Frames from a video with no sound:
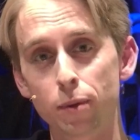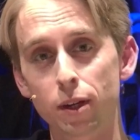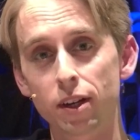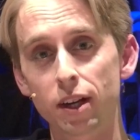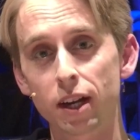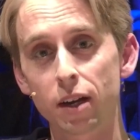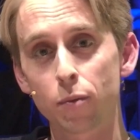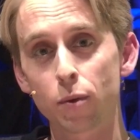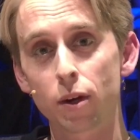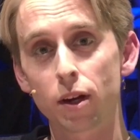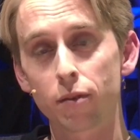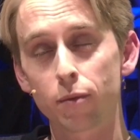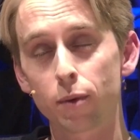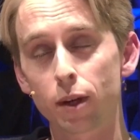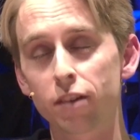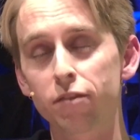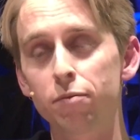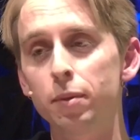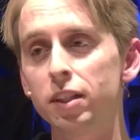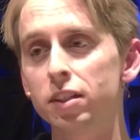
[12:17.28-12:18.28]
I where where
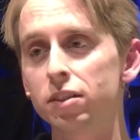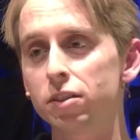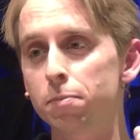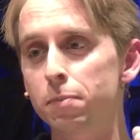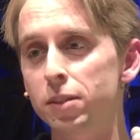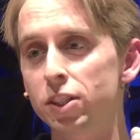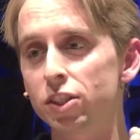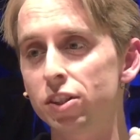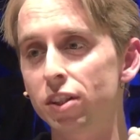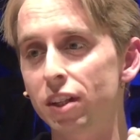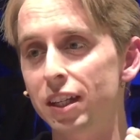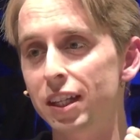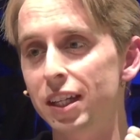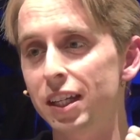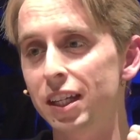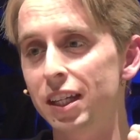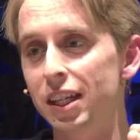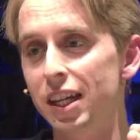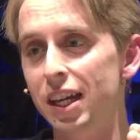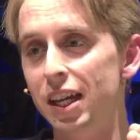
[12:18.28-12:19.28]
I've been,
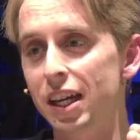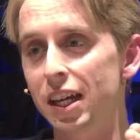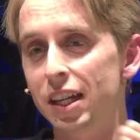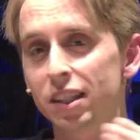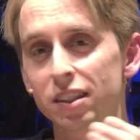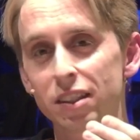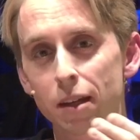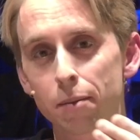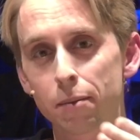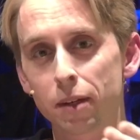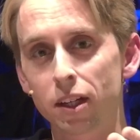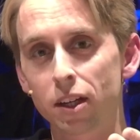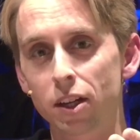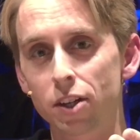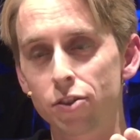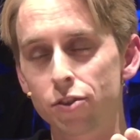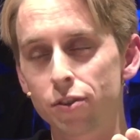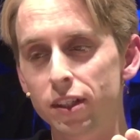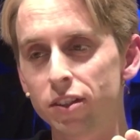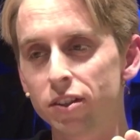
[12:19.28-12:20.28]
especially uh, Islamic
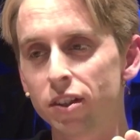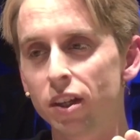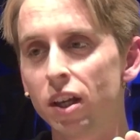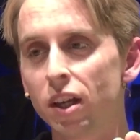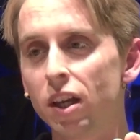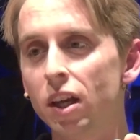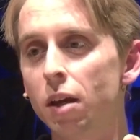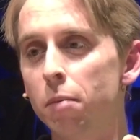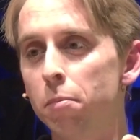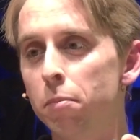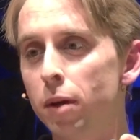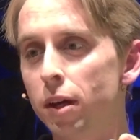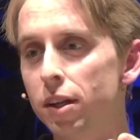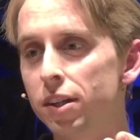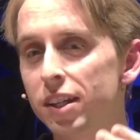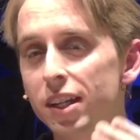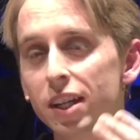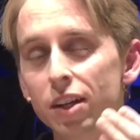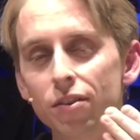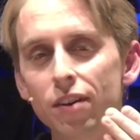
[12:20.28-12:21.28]
countries, but
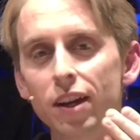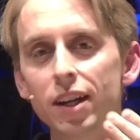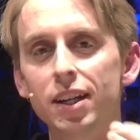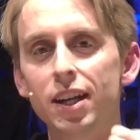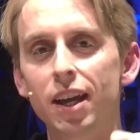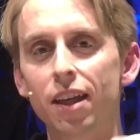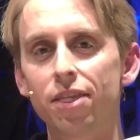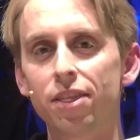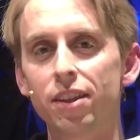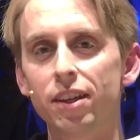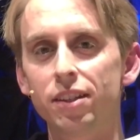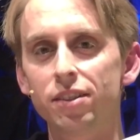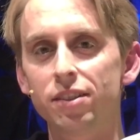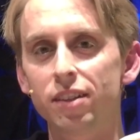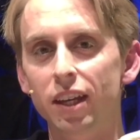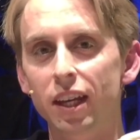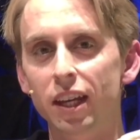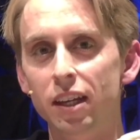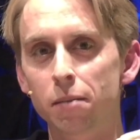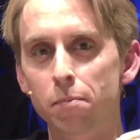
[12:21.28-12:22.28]
Iran had this
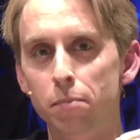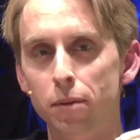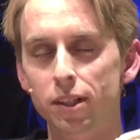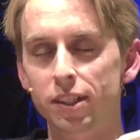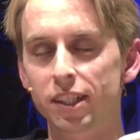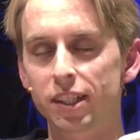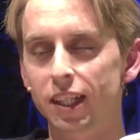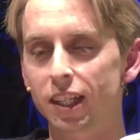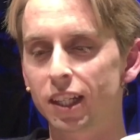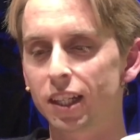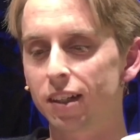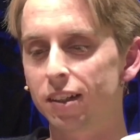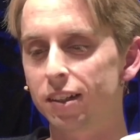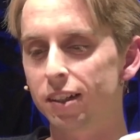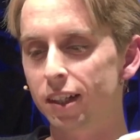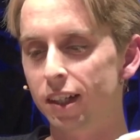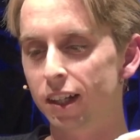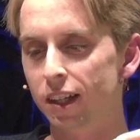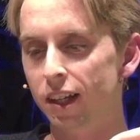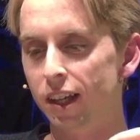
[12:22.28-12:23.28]
in particular.
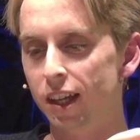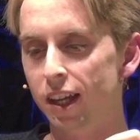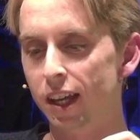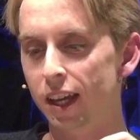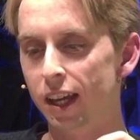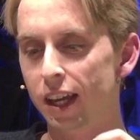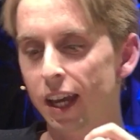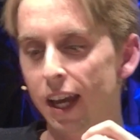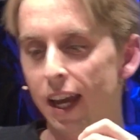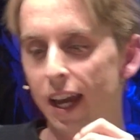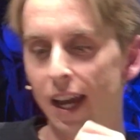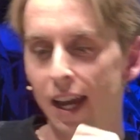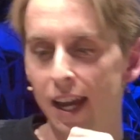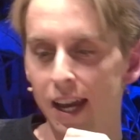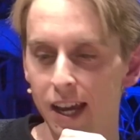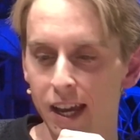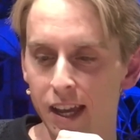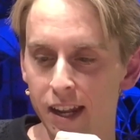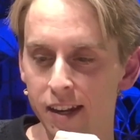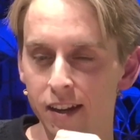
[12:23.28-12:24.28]

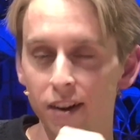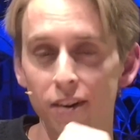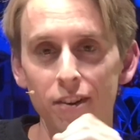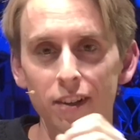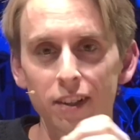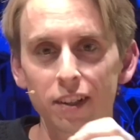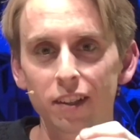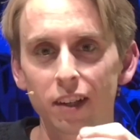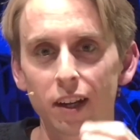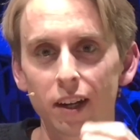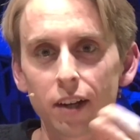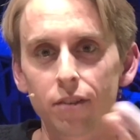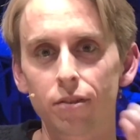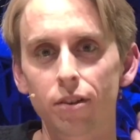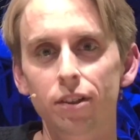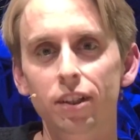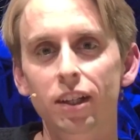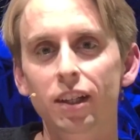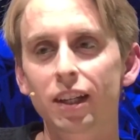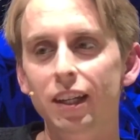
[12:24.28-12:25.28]
And
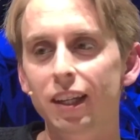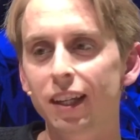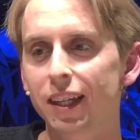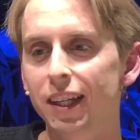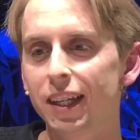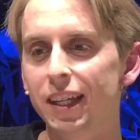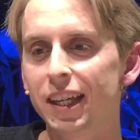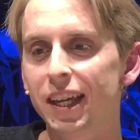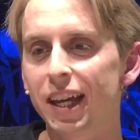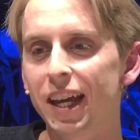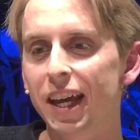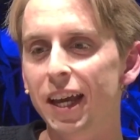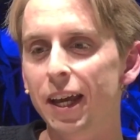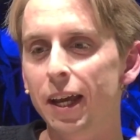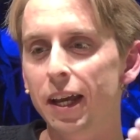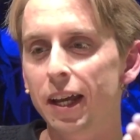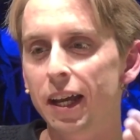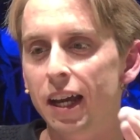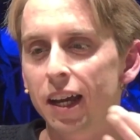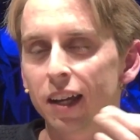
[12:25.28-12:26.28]
ironically,
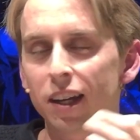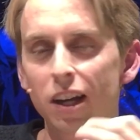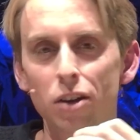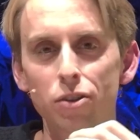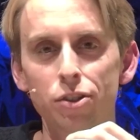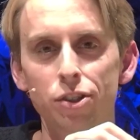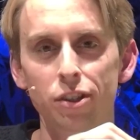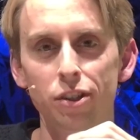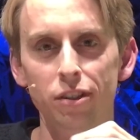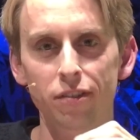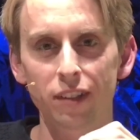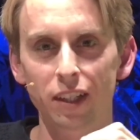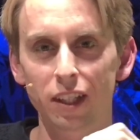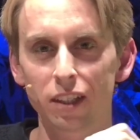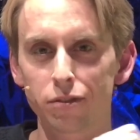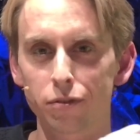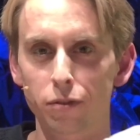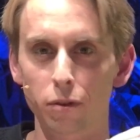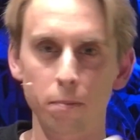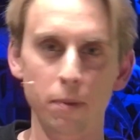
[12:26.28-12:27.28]
uh, couchsurfing is
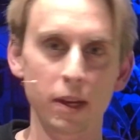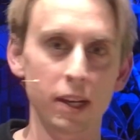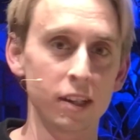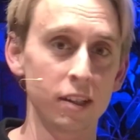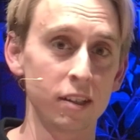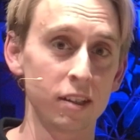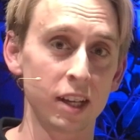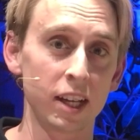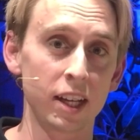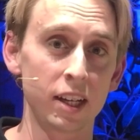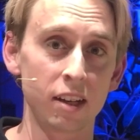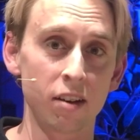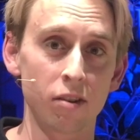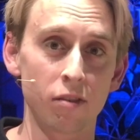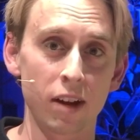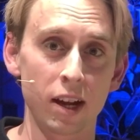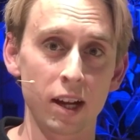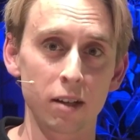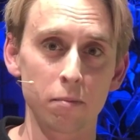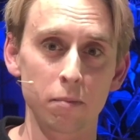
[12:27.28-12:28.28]
forbidden in
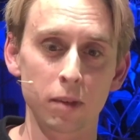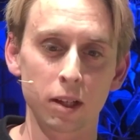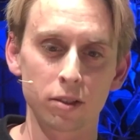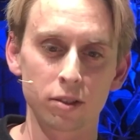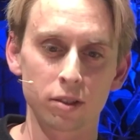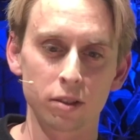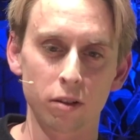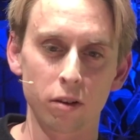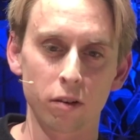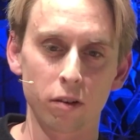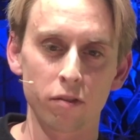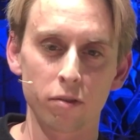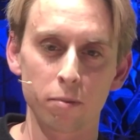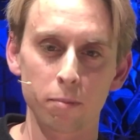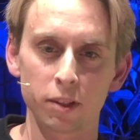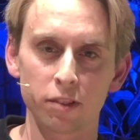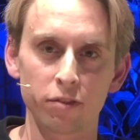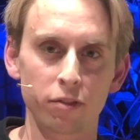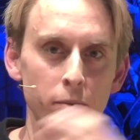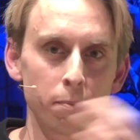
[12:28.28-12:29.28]
Iran because the
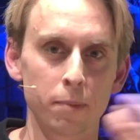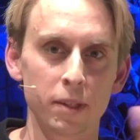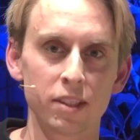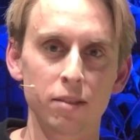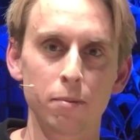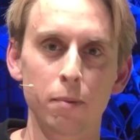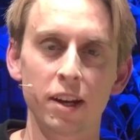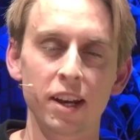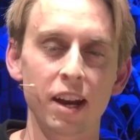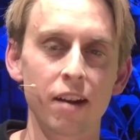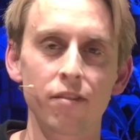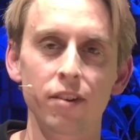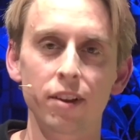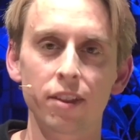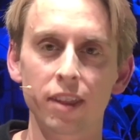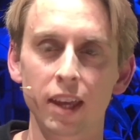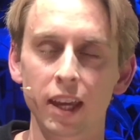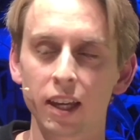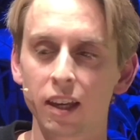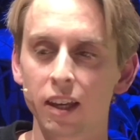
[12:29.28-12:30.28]
government forbids about
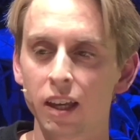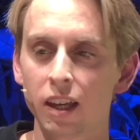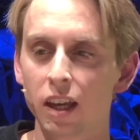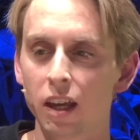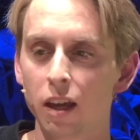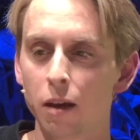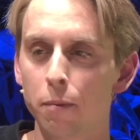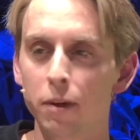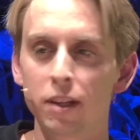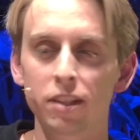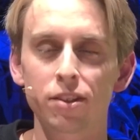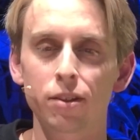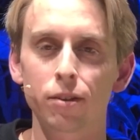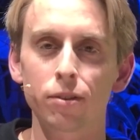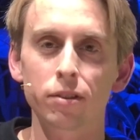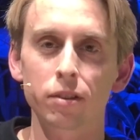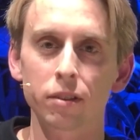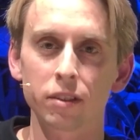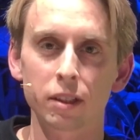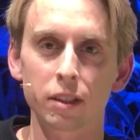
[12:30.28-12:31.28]
everything. But it's
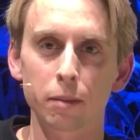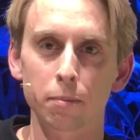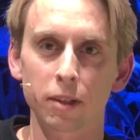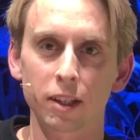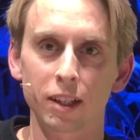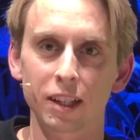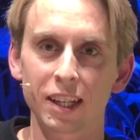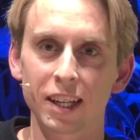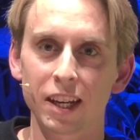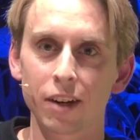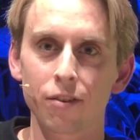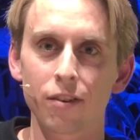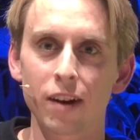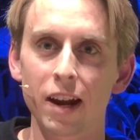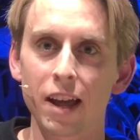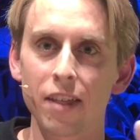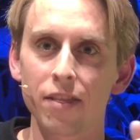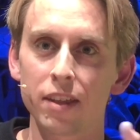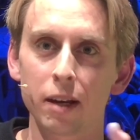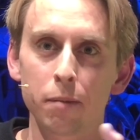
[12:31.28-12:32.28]
also typically
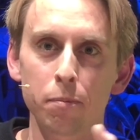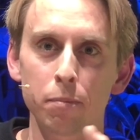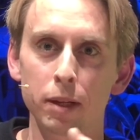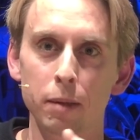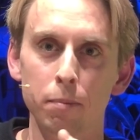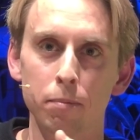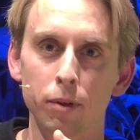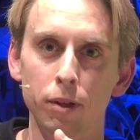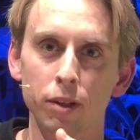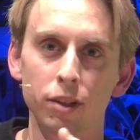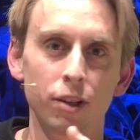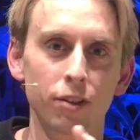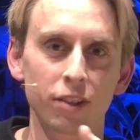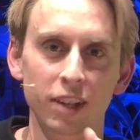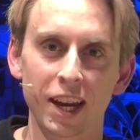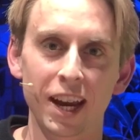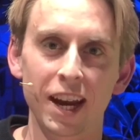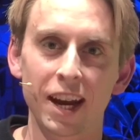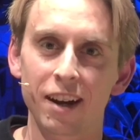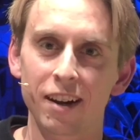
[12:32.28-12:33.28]
Iran that people don't
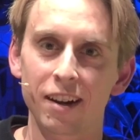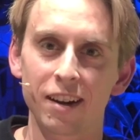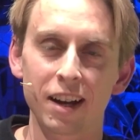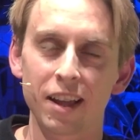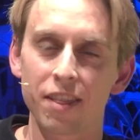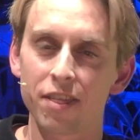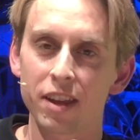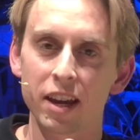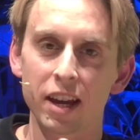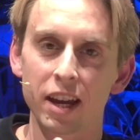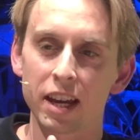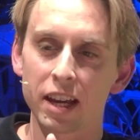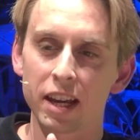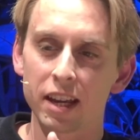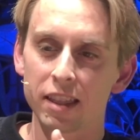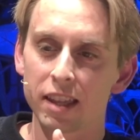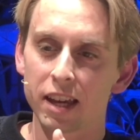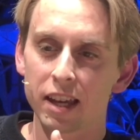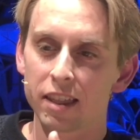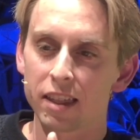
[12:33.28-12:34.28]
care and they,
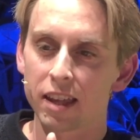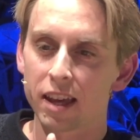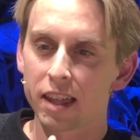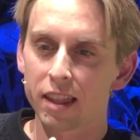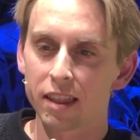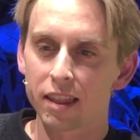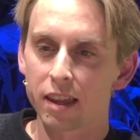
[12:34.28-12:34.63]
they, they, they